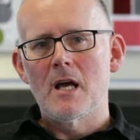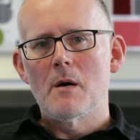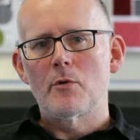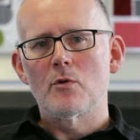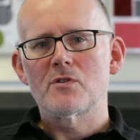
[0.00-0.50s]

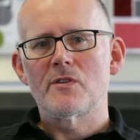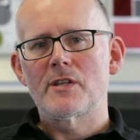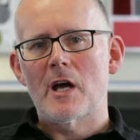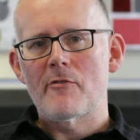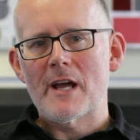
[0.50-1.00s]
but also the
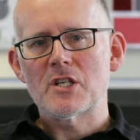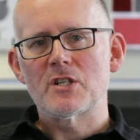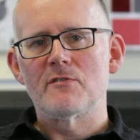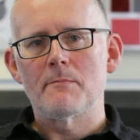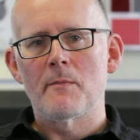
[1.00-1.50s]

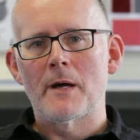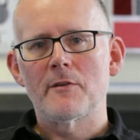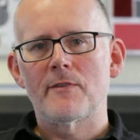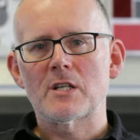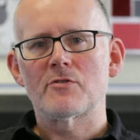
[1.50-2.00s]
direction of the
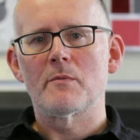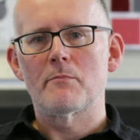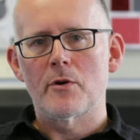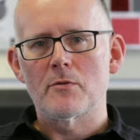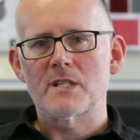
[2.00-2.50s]
manufacturing
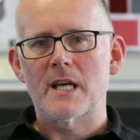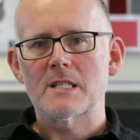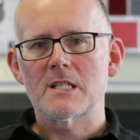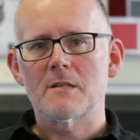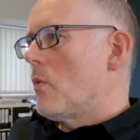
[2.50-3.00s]

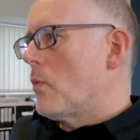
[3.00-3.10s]
process.